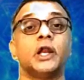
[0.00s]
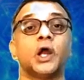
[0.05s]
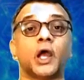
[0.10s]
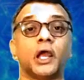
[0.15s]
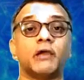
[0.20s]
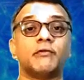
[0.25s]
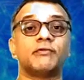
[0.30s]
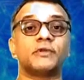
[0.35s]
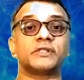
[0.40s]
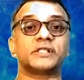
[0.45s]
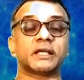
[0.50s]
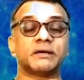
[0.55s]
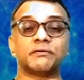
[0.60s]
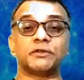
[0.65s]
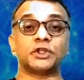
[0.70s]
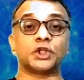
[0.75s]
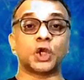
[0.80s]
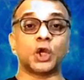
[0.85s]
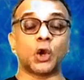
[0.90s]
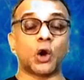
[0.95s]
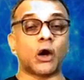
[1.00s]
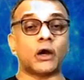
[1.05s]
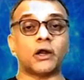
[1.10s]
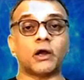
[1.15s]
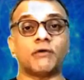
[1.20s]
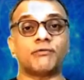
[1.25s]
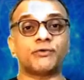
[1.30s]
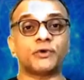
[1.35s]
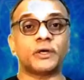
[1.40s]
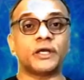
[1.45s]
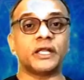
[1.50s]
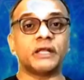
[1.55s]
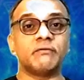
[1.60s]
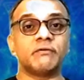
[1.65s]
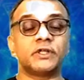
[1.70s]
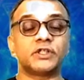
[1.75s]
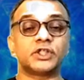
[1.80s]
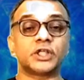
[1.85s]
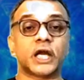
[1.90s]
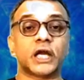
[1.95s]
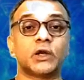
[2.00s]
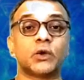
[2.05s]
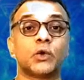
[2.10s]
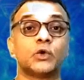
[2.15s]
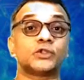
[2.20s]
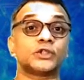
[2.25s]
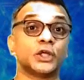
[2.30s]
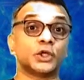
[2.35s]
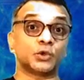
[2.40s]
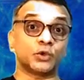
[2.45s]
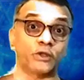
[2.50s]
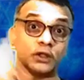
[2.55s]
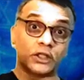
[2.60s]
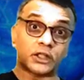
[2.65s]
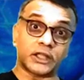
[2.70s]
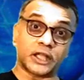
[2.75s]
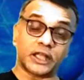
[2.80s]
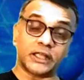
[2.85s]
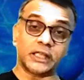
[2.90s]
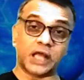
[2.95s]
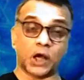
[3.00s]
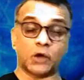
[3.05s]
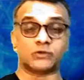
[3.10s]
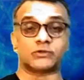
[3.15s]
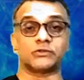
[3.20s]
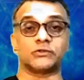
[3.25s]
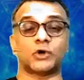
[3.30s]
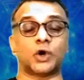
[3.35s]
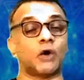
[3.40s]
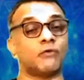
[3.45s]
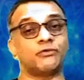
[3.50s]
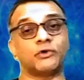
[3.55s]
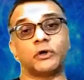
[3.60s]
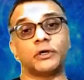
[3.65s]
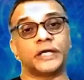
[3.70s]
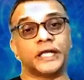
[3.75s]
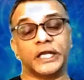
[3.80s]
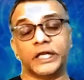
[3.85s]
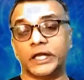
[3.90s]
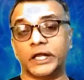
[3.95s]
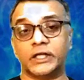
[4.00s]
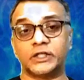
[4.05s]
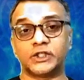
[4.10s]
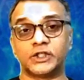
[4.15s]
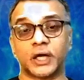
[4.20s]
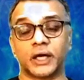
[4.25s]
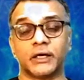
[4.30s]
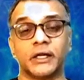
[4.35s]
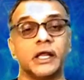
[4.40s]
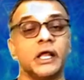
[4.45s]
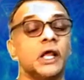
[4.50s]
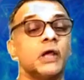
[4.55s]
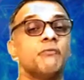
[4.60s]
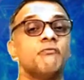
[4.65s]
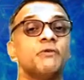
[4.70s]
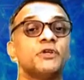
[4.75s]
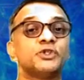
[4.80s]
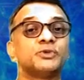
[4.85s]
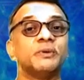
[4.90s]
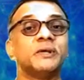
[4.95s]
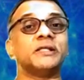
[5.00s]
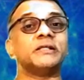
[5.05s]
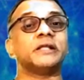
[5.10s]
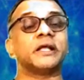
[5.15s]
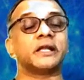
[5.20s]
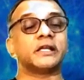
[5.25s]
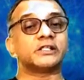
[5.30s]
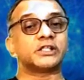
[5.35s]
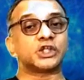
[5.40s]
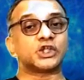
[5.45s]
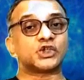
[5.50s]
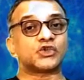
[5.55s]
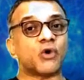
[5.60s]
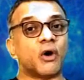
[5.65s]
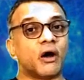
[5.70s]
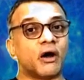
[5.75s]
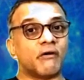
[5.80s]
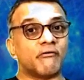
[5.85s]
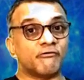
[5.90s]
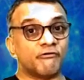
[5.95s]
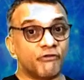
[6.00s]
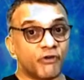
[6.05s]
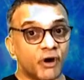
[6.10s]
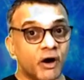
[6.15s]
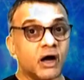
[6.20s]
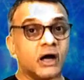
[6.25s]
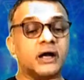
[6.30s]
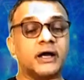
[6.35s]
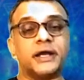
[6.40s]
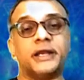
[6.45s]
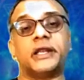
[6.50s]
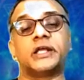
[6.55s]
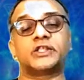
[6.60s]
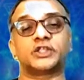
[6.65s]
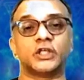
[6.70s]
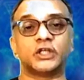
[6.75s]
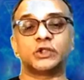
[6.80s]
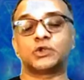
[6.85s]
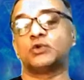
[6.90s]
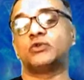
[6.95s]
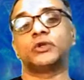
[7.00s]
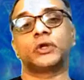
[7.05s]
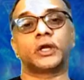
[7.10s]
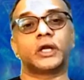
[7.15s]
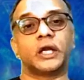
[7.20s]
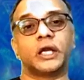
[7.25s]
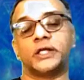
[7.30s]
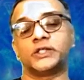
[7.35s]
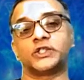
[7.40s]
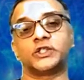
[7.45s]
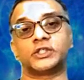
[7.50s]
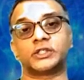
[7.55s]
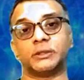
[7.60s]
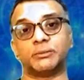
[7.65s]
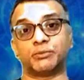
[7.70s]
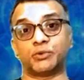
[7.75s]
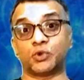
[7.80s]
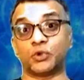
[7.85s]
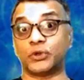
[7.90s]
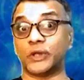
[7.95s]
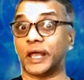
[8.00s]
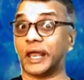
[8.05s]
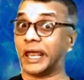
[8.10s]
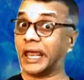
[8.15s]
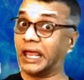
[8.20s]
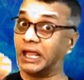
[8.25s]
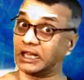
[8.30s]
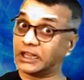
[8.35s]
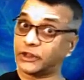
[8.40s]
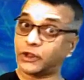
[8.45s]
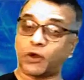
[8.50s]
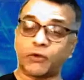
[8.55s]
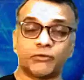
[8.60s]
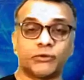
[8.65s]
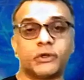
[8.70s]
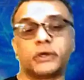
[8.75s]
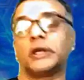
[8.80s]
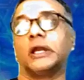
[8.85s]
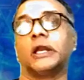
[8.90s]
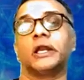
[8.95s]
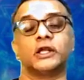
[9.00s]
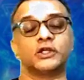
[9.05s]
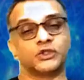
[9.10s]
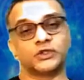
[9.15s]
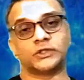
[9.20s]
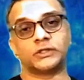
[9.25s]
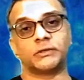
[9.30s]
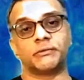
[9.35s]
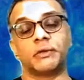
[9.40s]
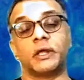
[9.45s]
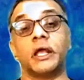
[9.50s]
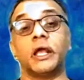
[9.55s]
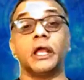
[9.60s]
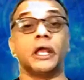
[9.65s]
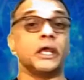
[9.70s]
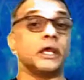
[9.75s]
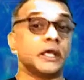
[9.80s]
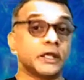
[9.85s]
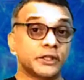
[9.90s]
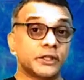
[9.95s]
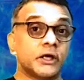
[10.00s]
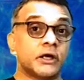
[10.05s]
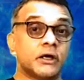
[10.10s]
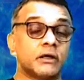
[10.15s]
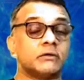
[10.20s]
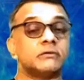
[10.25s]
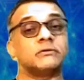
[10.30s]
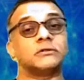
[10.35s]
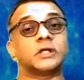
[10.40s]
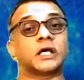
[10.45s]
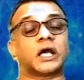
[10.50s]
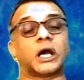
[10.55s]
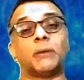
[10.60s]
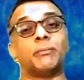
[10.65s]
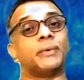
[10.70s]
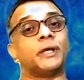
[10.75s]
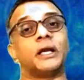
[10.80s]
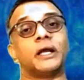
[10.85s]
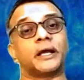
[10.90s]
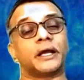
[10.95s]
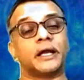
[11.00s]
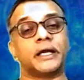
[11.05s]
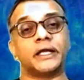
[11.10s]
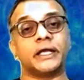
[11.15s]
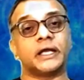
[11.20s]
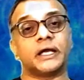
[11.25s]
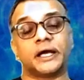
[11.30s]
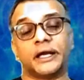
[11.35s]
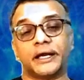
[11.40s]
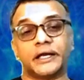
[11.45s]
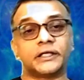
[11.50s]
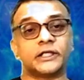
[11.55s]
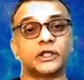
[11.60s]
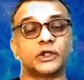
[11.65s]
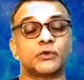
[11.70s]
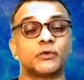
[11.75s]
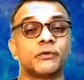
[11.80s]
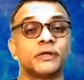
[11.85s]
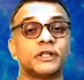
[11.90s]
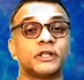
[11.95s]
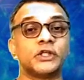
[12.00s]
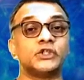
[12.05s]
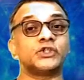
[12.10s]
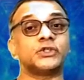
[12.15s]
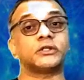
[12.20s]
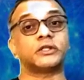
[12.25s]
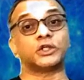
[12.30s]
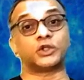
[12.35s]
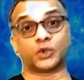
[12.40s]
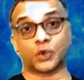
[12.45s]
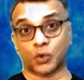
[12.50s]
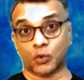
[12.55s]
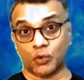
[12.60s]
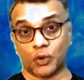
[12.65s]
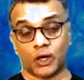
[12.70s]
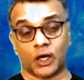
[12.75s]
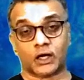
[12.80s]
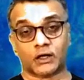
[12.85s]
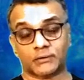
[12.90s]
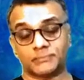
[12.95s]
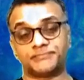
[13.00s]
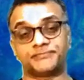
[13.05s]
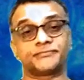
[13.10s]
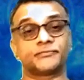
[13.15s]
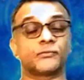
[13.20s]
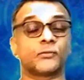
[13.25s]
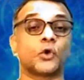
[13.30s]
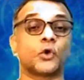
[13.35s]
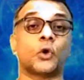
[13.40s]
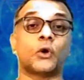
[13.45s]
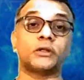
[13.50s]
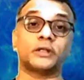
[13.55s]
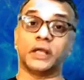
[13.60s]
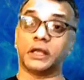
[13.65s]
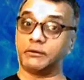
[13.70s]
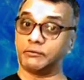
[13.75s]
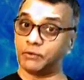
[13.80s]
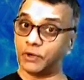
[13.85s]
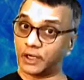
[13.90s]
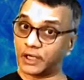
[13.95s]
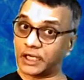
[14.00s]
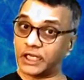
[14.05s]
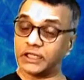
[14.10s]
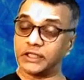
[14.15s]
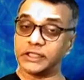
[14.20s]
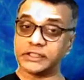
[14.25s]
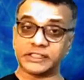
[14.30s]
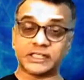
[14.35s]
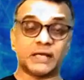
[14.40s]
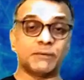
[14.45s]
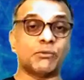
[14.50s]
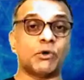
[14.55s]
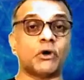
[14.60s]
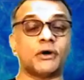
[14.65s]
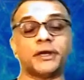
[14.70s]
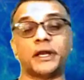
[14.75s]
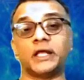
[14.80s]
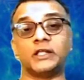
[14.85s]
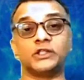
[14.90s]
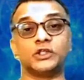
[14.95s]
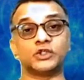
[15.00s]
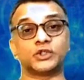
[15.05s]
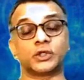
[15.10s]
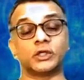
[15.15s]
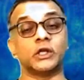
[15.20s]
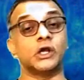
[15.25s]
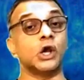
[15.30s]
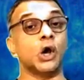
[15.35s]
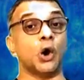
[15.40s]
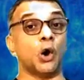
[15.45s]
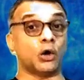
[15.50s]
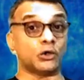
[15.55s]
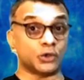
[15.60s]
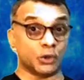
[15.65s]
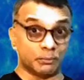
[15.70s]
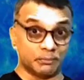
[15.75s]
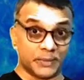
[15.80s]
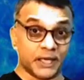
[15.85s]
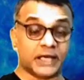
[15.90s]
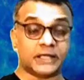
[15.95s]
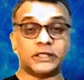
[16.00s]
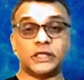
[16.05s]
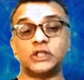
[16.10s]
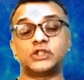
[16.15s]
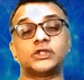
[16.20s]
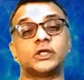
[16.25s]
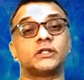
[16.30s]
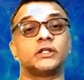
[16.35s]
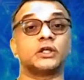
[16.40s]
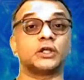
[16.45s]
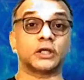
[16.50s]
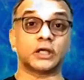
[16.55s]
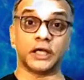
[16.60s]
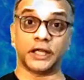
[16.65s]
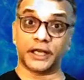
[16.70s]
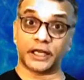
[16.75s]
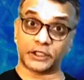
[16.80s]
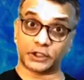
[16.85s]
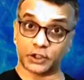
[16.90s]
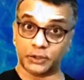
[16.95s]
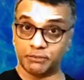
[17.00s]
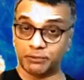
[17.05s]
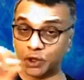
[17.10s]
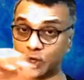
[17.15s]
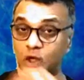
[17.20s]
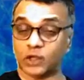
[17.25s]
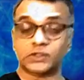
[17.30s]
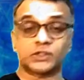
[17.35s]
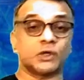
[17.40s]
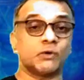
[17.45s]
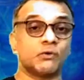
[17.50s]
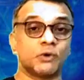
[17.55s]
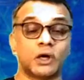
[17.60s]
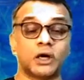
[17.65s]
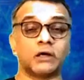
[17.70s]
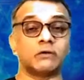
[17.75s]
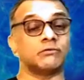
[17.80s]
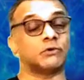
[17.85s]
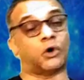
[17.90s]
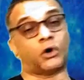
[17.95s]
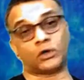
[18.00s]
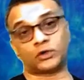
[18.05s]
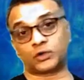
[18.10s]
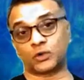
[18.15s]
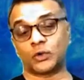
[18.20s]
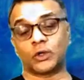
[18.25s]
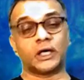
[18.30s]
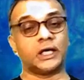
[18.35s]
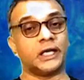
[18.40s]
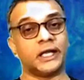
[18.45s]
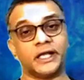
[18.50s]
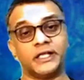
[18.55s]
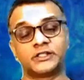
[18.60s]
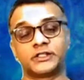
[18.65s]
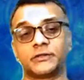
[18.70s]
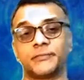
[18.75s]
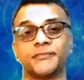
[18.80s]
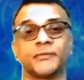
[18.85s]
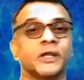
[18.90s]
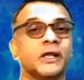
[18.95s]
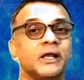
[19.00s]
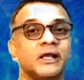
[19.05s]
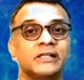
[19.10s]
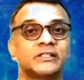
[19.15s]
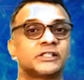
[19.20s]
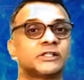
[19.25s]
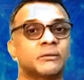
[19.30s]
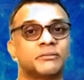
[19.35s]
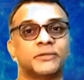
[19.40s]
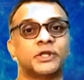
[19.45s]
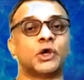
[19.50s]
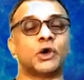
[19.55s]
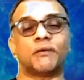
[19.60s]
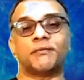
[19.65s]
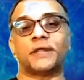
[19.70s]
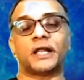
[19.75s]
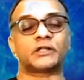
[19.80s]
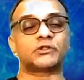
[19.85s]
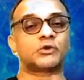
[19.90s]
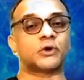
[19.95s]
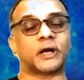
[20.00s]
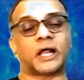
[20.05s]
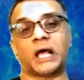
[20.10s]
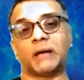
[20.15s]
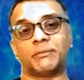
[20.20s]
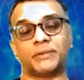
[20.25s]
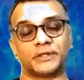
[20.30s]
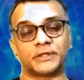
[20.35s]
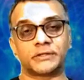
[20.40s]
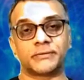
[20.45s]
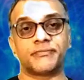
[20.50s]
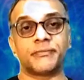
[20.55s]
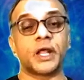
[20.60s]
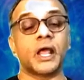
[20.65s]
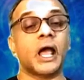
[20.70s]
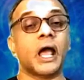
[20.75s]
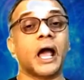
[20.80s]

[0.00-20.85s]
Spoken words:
Now, if the seventh lord of your D1 chart goes into the 10th house of your D9 chart, which means there is a strong work connection to the relationship, to the health of the relationship. Either the couple are getting connected with each other through work, or they are working in the same organization, or they meet each other connected because of work or through colleagues. Something of that sort happens.